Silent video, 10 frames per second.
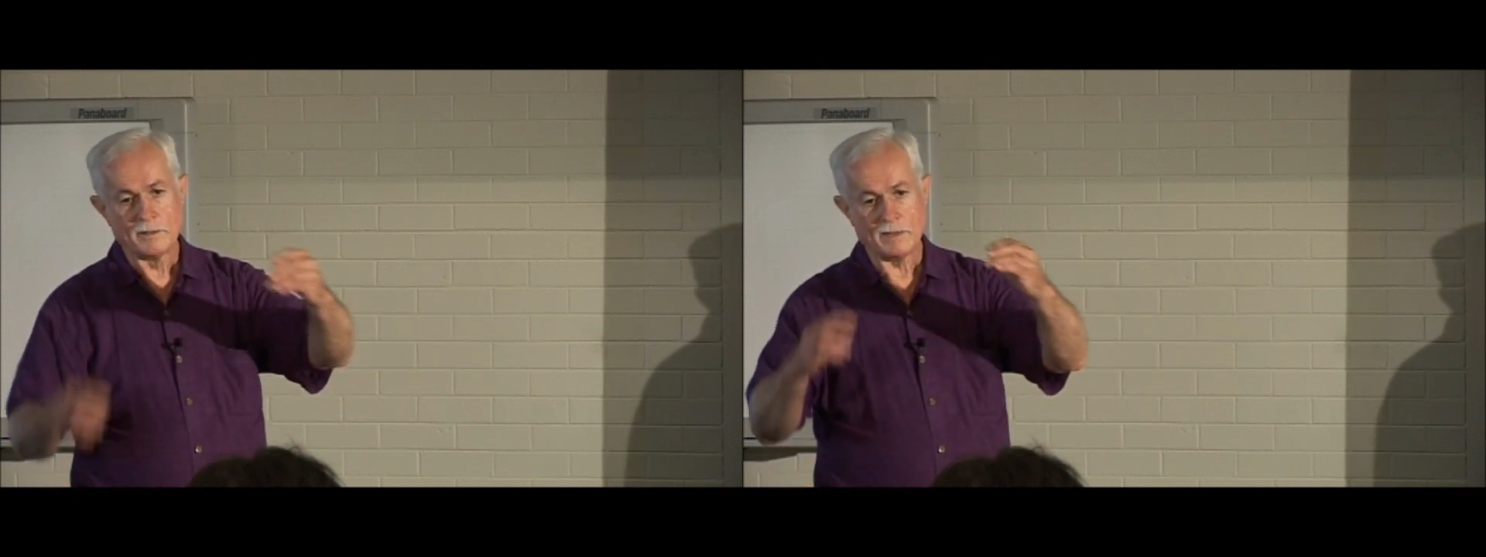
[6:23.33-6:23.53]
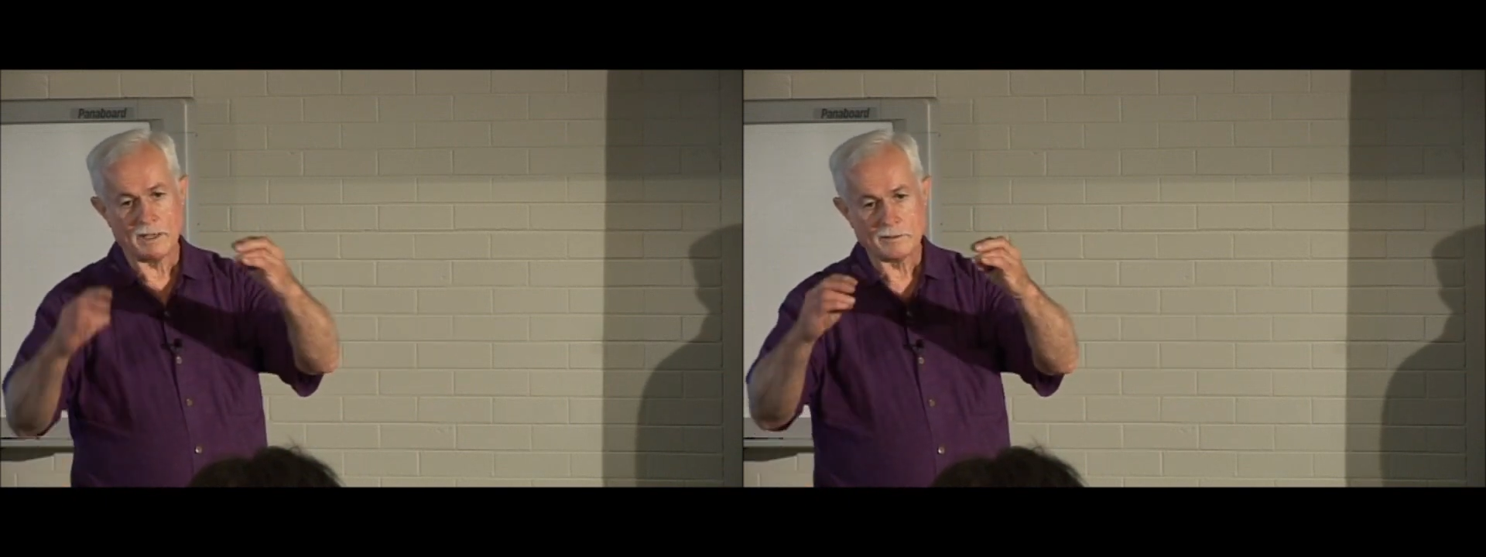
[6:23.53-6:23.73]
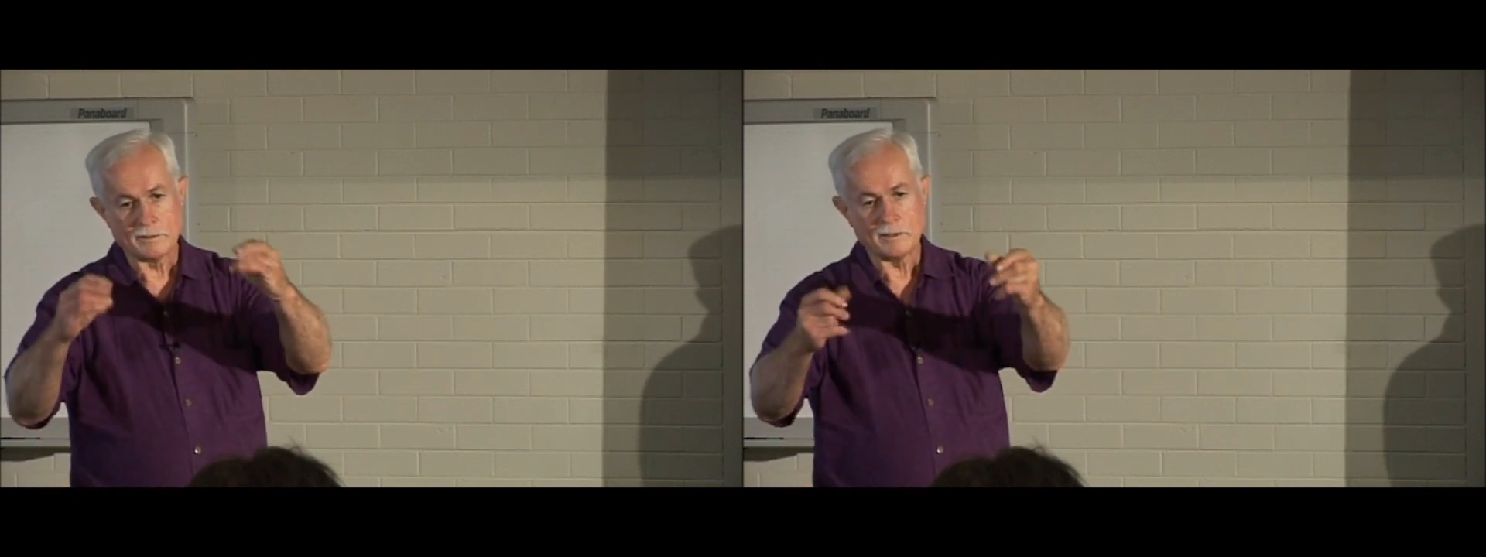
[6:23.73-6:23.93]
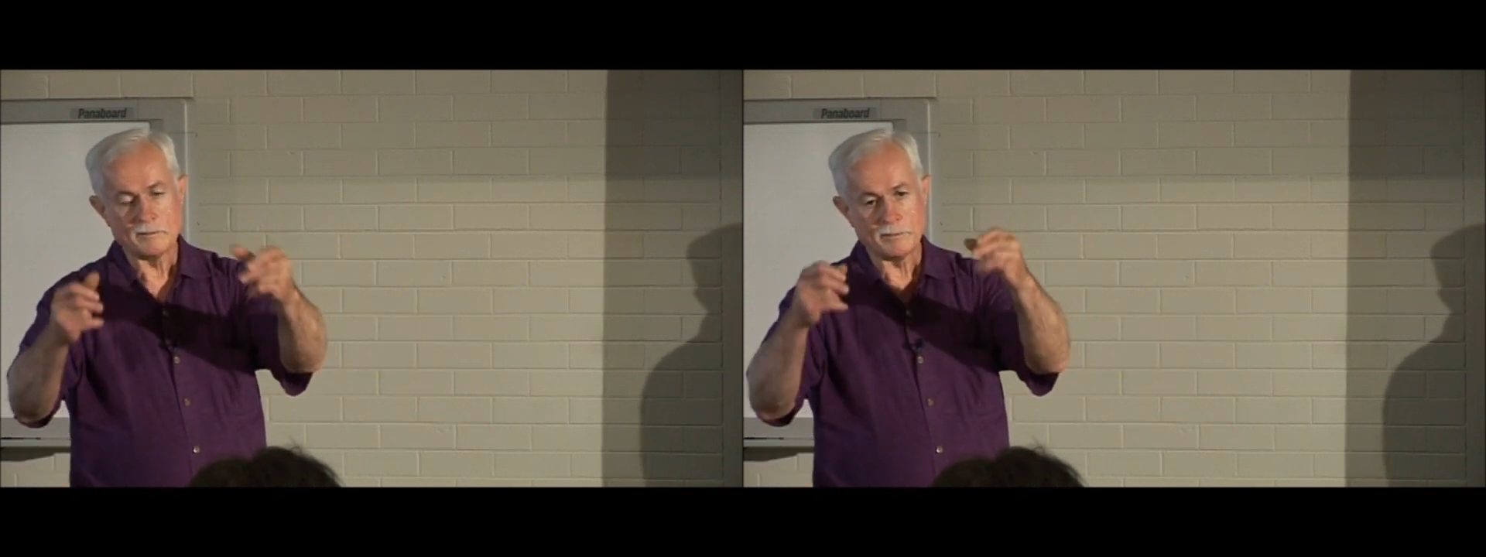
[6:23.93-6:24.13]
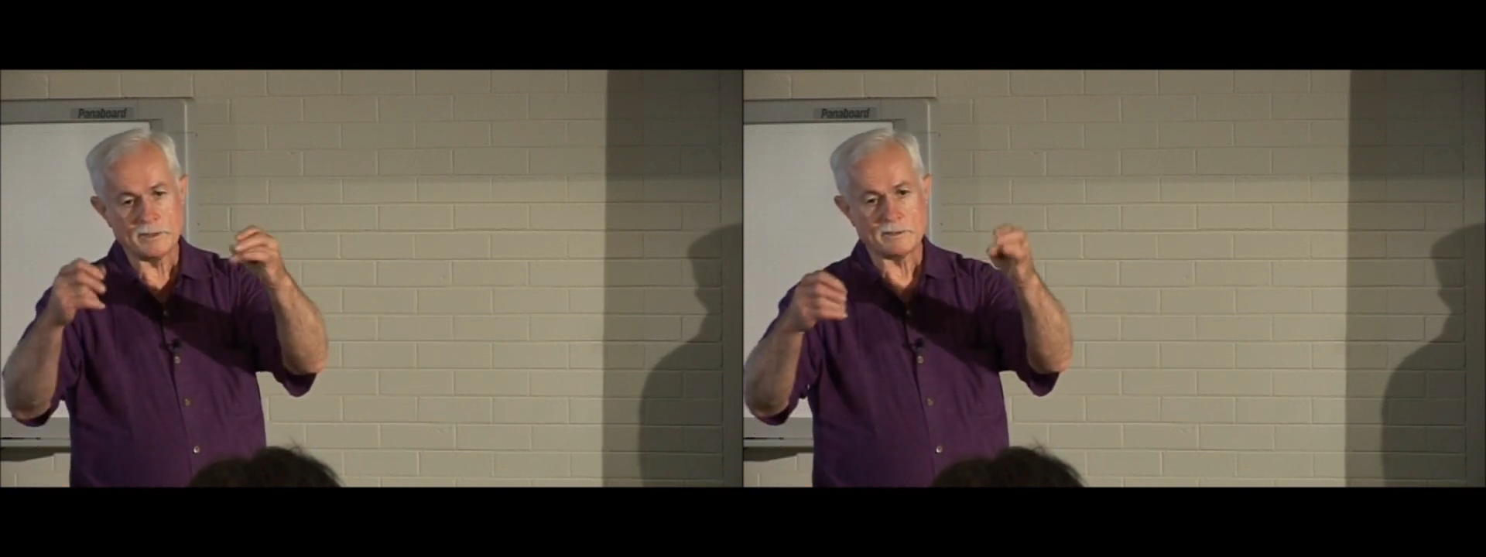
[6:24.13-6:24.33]
that
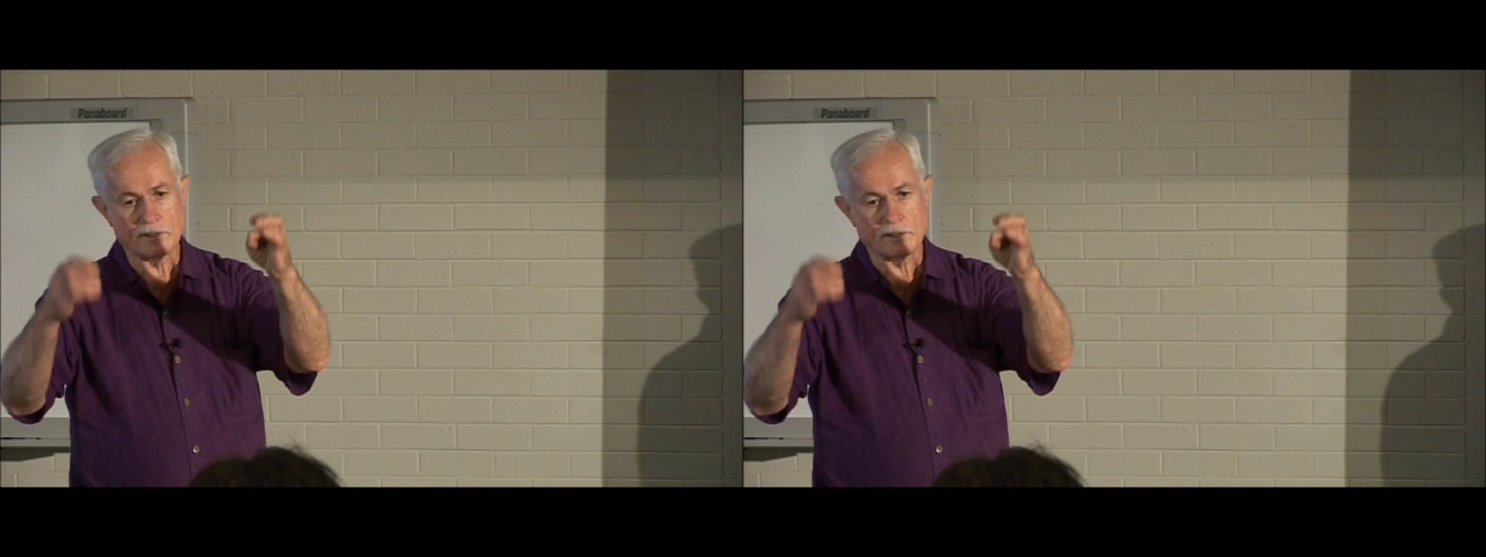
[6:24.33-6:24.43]
little bit